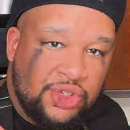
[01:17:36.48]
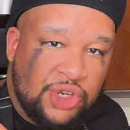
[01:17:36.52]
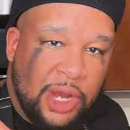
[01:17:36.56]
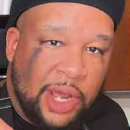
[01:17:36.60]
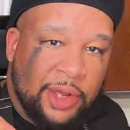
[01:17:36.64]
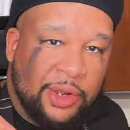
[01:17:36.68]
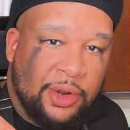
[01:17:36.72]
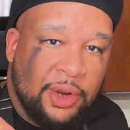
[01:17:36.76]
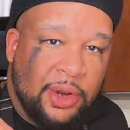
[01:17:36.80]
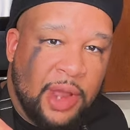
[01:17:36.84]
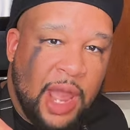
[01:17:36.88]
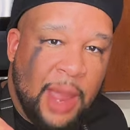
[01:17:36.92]

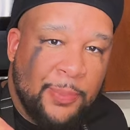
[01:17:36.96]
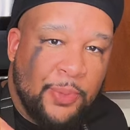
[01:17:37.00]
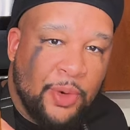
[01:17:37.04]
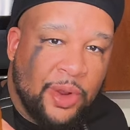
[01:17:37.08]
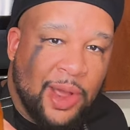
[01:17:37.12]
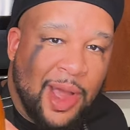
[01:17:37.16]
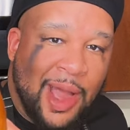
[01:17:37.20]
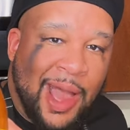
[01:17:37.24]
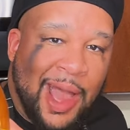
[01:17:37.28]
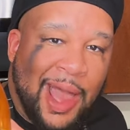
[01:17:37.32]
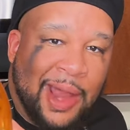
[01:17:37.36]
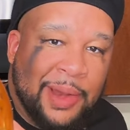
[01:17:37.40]
Traeger,
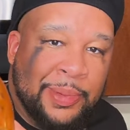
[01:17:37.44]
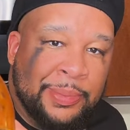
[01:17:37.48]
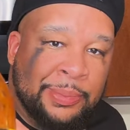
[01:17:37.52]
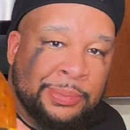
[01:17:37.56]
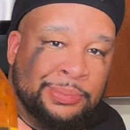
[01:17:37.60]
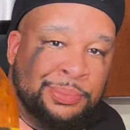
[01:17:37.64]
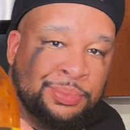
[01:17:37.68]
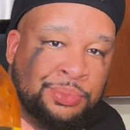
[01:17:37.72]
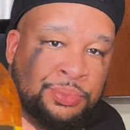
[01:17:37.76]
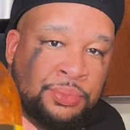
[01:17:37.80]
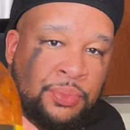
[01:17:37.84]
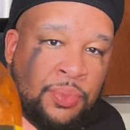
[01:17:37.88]

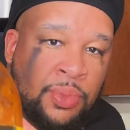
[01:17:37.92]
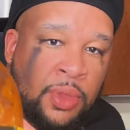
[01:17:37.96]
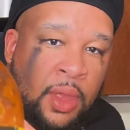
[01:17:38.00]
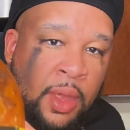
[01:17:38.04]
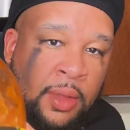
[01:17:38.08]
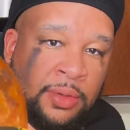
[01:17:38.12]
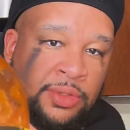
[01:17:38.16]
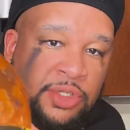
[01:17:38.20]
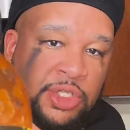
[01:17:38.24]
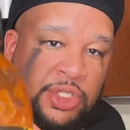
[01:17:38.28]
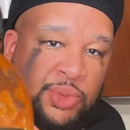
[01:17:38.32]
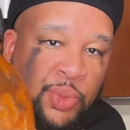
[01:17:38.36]
apricot,
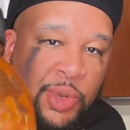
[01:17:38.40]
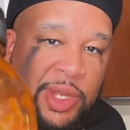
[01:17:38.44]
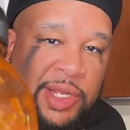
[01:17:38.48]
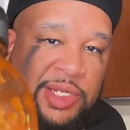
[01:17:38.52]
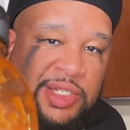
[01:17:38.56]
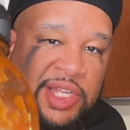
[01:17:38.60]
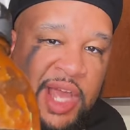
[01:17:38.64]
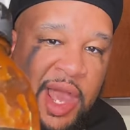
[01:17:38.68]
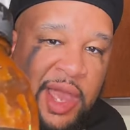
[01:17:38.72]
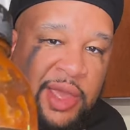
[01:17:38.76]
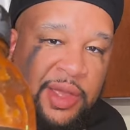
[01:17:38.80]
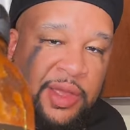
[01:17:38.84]
sweet
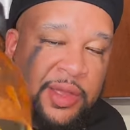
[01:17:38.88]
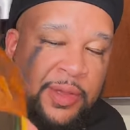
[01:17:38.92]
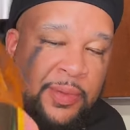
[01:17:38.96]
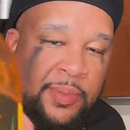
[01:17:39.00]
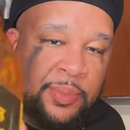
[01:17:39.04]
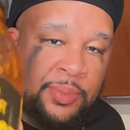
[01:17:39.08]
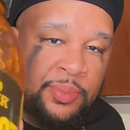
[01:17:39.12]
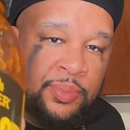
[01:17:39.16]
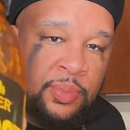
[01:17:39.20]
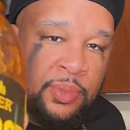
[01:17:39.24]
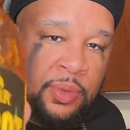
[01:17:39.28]
and tangy.